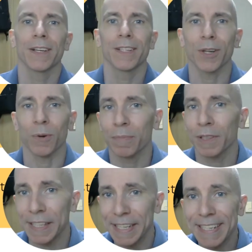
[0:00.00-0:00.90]
So
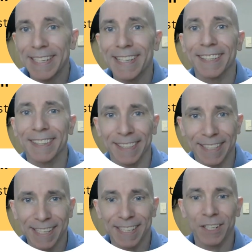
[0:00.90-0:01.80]
please
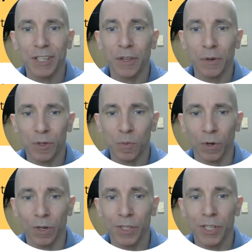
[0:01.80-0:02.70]
listen to those
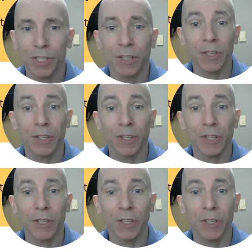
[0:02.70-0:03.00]
words.